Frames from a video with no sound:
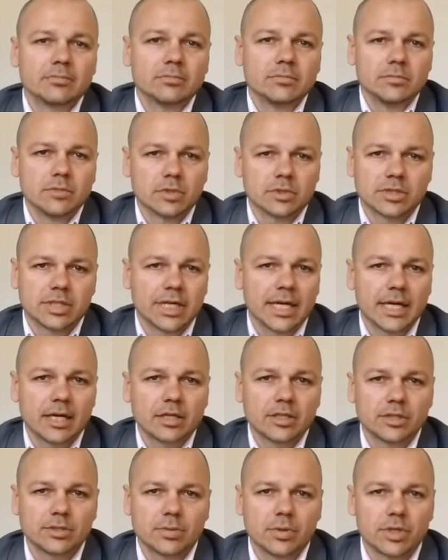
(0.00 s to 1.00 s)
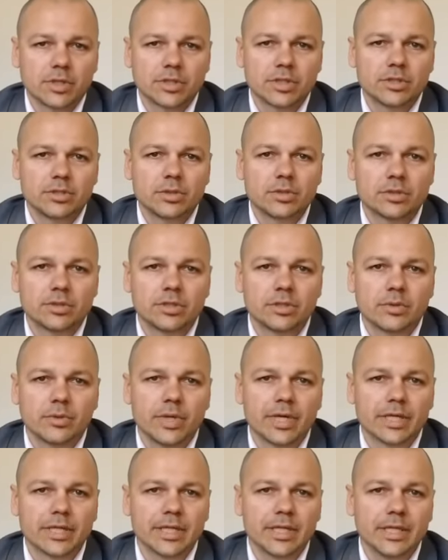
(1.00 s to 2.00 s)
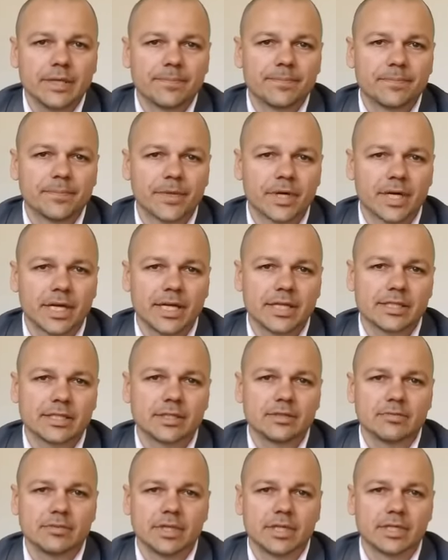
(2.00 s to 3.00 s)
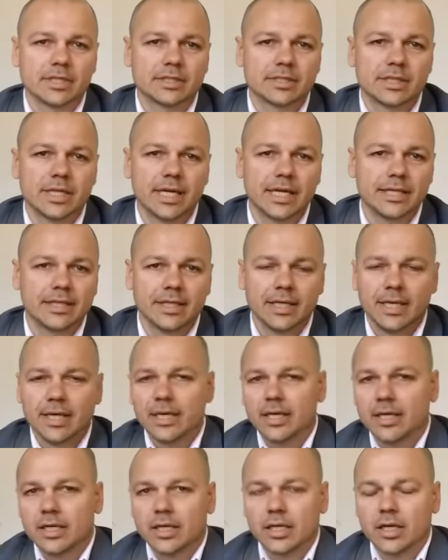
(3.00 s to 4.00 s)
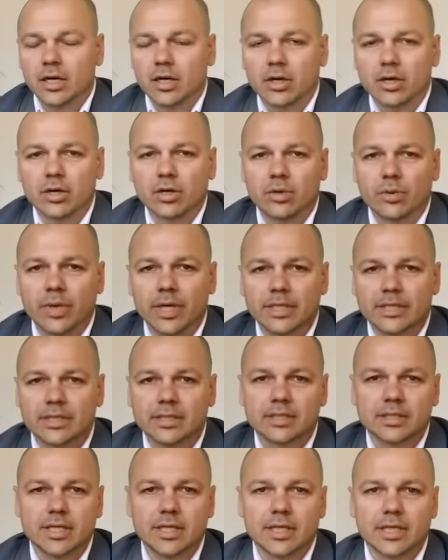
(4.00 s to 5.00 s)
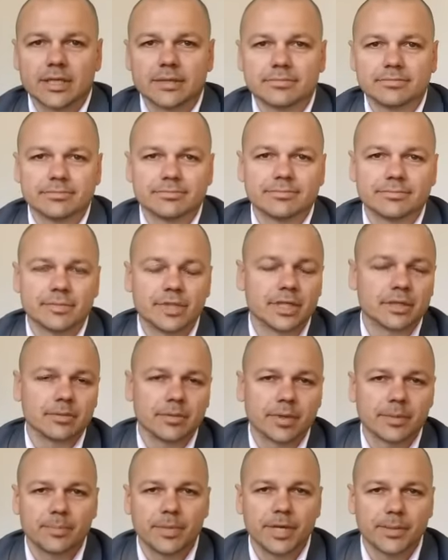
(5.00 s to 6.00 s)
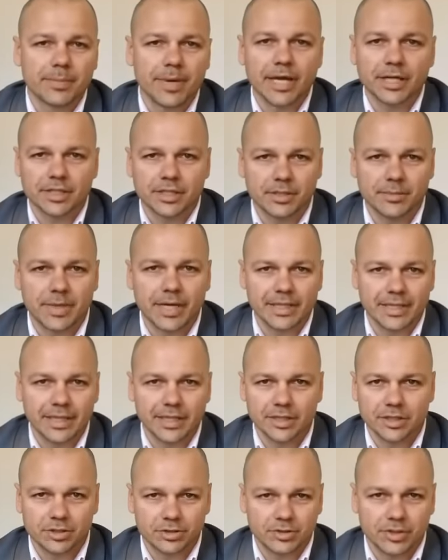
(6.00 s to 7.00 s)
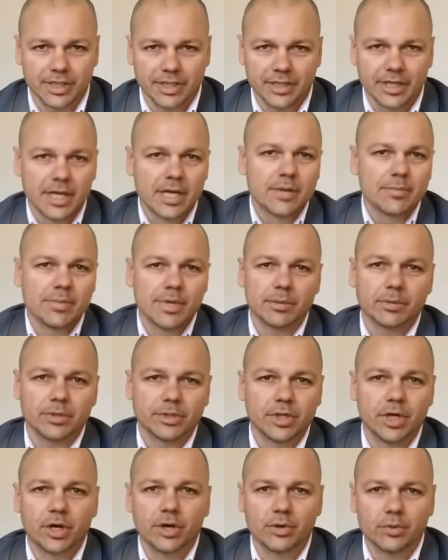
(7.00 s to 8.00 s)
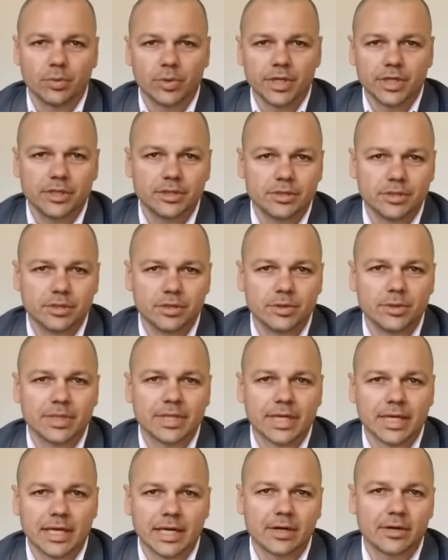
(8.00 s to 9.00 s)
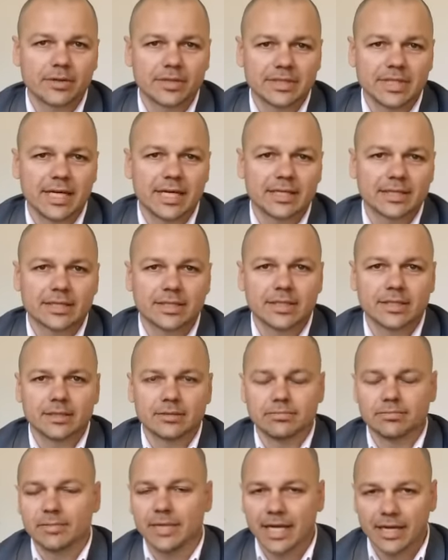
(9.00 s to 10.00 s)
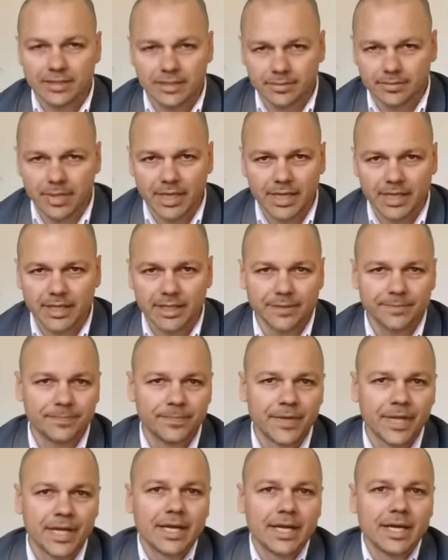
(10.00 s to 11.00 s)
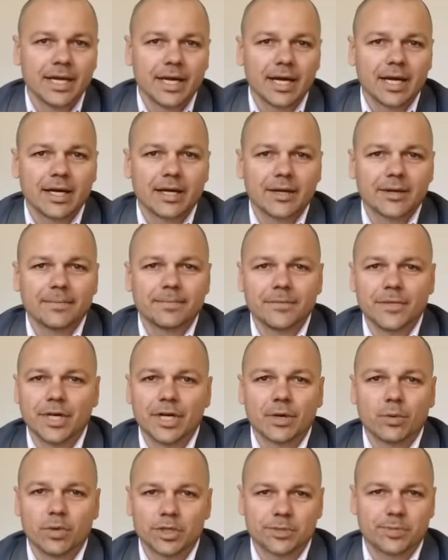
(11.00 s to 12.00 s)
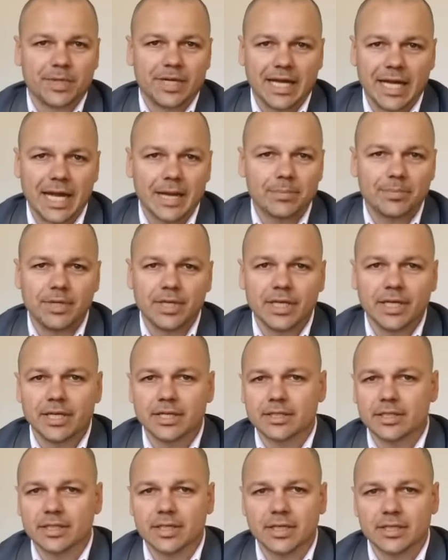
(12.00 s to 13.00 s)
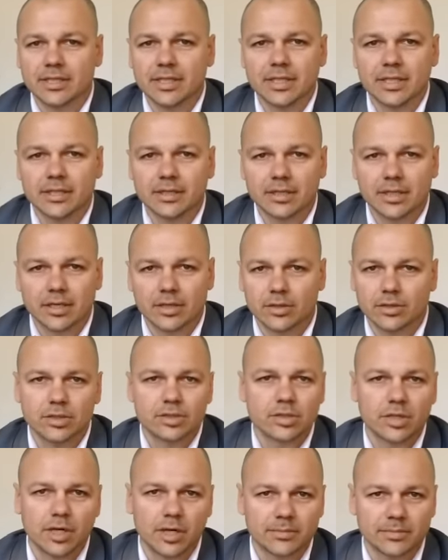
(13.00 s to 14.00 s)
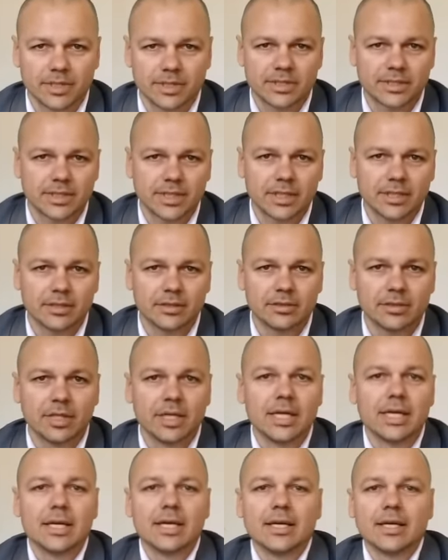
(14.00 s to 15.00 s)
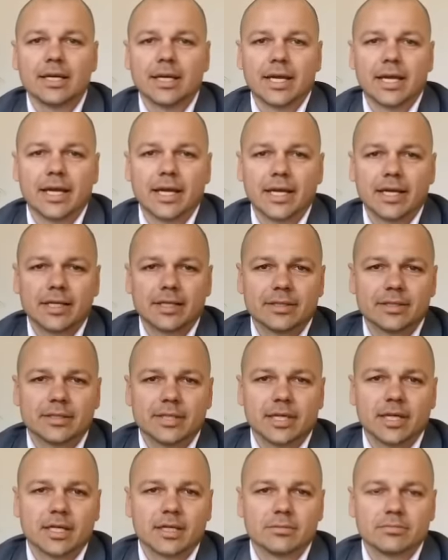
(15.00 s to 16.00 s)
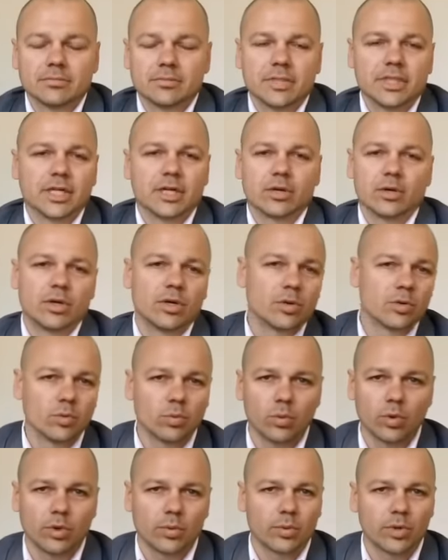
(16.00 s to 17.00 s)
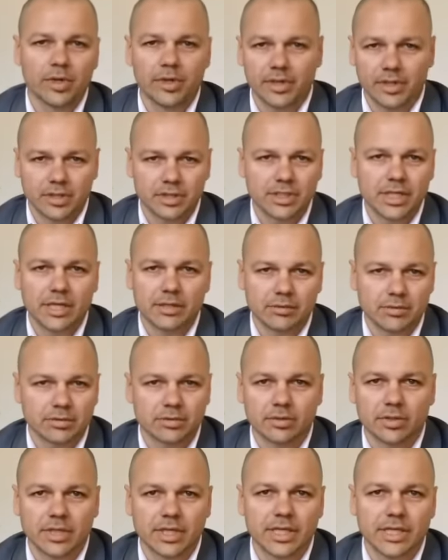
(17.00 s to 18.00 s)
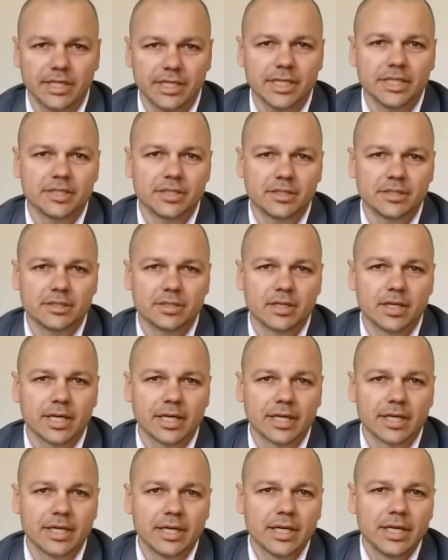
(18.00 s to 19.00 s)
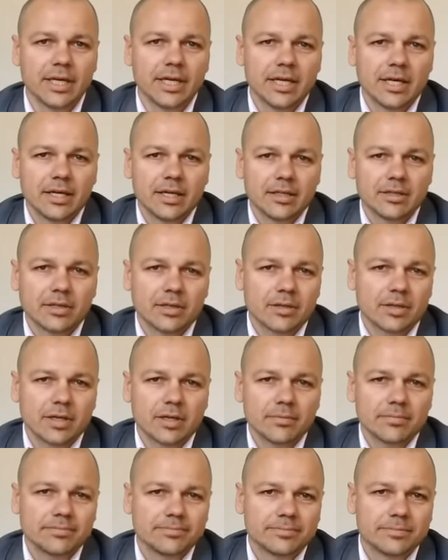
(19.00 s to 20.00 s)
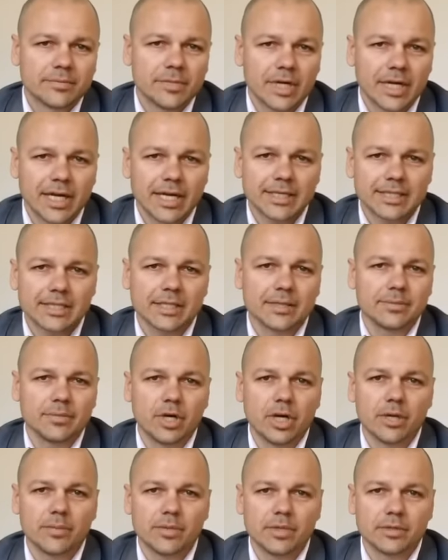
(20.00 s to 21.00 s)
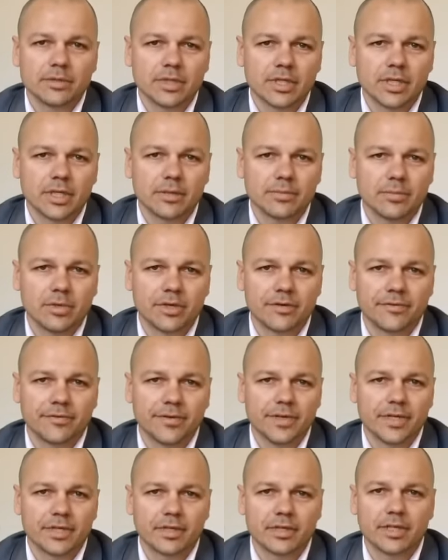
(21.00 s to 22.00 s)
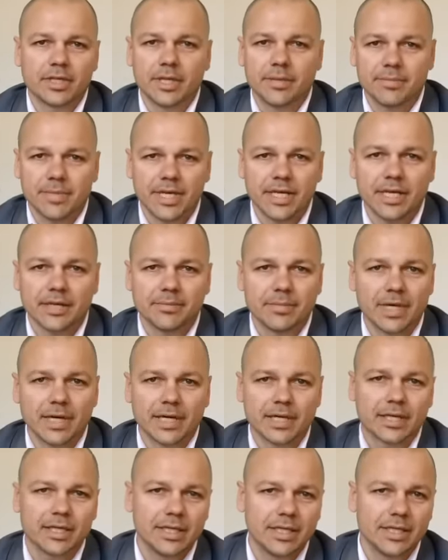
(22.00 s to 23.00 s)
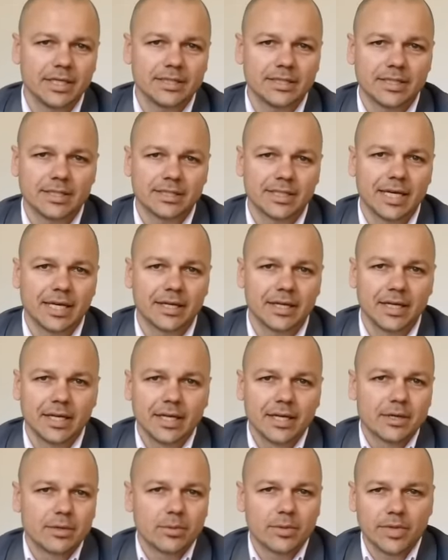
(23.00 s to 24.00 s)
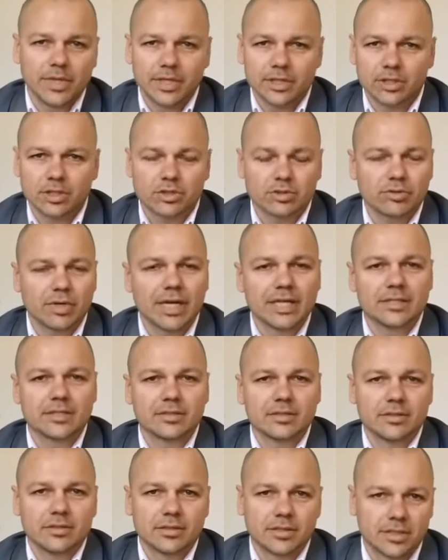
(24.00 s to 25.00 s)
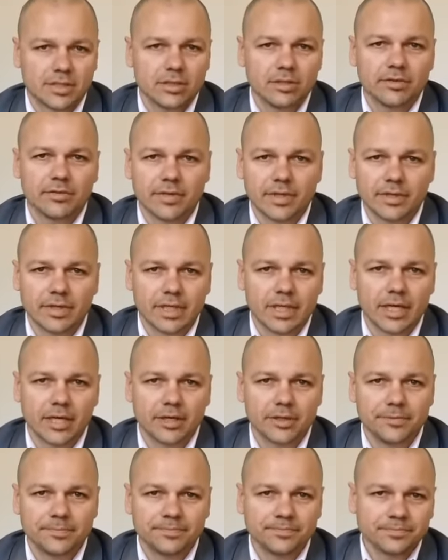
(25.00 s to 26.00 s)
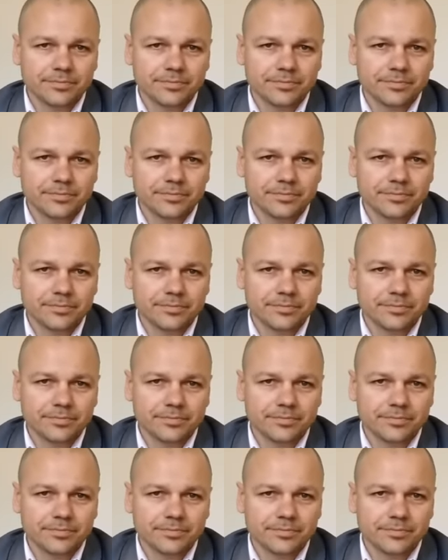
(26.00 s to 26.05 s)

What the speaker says: Look, today I just wanted to talk to you quickly. I guess in real estate, I always, being passionate about the industry, people know what you do and they always ask you, how's the market? What's been happening? Is there a good time to sell? And what are the general sort of conditions like? Look, I guess at the moment, my feel on the immediate market is that with interest rates still very low,